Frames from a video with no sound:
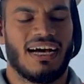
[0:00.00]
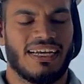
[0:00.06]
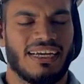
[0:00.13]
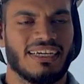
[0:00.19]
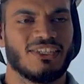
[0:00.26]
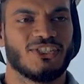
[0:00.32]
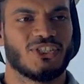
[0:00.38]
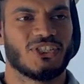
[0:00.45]
I'd
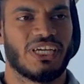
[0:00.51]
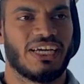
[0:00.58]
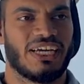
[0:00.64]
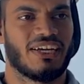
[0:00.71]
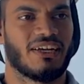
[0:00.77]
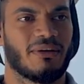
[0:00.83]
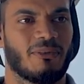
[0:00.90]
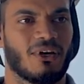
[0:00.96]
like to
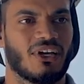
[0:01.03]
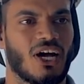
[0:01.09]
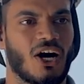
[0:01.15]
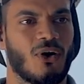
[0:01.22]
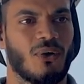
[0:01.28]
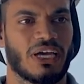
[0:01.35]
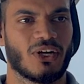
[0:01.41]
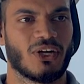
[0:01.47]
share about
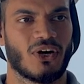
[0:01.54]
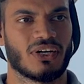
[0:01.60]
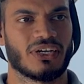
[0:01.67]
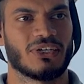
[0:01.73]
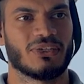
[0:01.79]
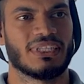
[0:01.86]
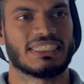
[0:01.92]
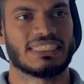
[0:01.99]
how I got
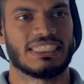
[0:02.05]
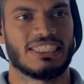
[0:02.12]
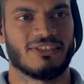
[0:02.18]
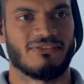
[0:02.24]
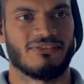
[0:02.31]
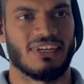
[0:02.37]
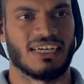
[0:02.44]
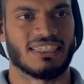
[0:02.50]
into the
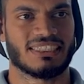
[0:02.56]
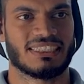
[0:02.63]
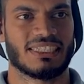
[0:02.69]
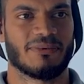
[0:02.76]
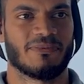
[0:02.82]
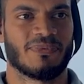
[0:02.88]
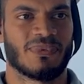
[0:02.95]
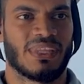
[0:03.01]
sin of
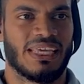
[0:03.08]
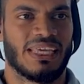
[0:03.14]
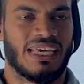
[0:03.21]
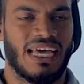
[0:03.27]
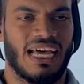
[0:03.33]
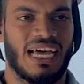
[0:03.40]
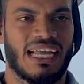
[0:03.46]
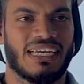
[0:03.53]
lust,
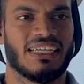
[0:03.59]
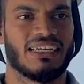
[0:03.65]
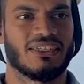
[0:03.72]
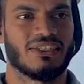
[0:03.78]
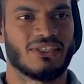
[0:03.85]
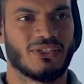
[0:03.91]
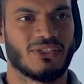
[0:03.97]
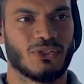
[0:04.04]
and
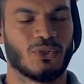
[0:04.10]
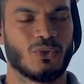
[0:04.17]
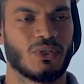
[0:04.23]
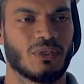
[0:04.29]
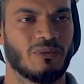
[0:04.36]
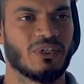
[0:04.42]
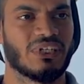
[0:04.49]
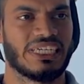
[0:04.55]

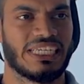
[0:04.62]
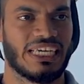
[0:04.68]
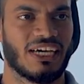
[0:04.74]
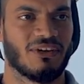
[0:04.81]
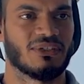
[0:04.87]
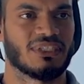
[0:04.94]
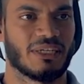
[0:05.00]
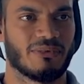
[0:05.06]
through
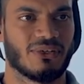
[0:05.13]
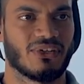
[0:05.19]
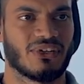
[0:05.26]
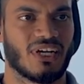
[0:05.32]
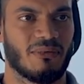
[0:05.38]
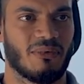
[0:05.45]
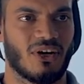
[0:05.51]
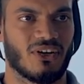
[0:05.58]
community I was able
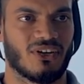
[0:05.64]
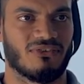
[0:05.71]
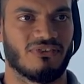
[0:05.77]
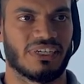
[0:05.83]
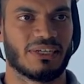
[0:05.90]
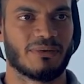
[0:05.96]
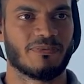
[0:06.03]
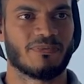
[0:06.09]
to come out
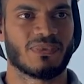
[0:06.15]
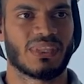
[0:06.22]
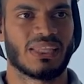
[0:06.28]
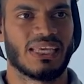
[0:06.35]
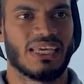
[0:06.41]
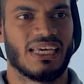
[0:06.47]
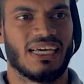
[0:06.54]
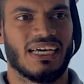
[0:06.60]
of it.
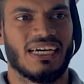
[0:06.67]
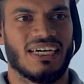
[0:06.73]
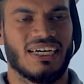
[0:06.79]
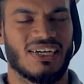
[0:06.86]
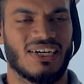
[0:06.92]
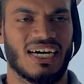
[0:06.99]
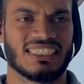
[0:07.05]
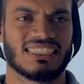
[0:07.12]

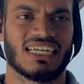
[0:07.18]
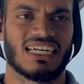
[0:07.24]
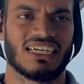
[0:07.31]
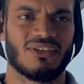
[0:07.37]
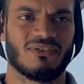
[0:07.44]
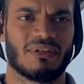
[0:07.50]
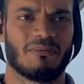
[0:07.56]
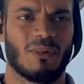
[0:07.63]
Uh, I
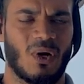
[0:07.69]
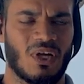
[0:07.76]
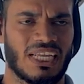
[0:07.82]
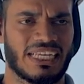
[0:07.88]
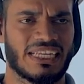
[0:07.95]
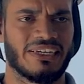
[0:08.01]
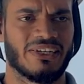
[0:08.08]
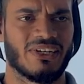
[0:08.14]
started with
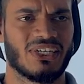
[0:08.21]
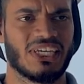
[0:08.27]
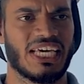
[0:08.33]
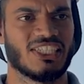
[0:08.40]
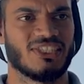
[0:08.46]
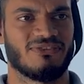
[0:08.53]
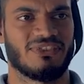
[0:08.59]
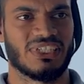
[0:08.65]
porn at an early
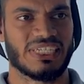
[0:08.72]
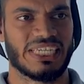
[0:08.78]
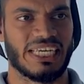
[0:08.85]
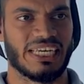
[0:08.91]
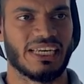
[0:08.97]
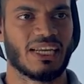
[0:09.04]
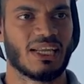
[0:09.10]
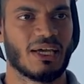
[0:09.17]
age of
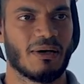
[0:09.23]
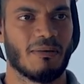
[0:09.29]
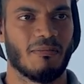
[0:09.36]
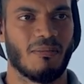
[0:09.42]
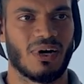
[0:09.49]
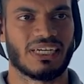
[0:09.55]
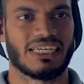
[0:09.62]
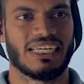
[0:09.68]
thirteen,
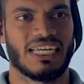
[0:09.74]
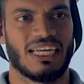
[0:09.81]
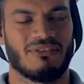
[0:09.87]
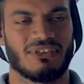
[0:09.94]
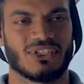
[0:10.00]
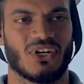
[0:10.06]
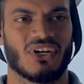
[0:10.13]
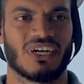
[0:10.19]
but
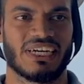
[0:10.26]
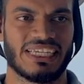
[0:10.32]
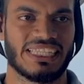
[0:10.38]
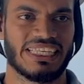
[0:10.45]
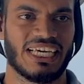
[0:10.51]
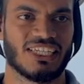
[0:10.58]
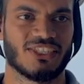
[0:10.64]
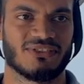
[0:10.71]
it was not
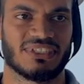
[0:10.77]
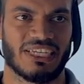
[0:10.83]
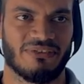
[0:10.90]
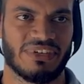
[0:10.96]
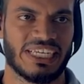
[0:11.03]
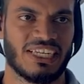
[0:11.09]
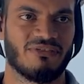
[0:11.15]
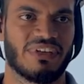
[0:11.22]
until the age of
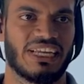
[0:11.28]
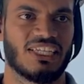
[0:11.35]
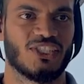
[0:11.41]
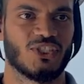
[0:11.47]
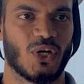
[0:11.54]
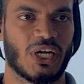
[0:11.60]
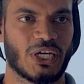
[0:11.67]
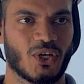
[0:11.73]
seventeen when I
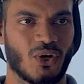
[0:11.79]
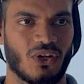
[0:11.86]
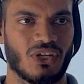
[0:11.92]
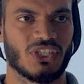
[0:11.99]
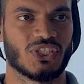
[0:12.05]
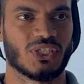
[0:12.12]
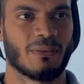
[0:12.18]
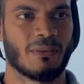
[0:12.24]
joined
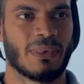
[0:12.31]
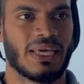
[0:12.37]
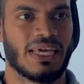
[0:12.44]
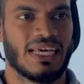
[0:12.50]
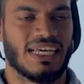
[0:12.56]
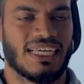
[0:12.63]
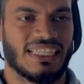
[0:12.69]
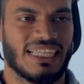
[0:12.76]
college
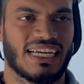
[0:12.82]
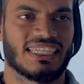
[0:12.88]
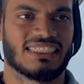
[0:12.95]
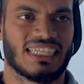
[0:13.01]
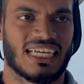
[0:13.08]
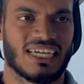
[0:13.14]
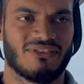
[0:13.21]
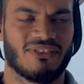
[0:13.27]
that I
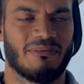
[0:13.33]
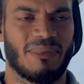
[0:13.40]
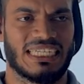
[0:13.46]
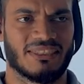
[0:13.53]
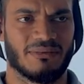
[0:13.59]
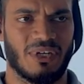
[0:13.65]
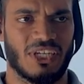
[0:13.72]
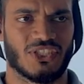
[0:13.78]
started with
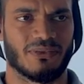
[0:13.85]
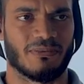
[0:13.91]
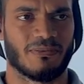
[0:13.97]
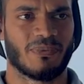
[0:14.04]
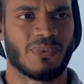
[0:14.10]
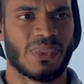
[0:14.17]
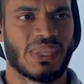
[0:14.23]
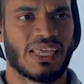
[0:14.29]
masturbation.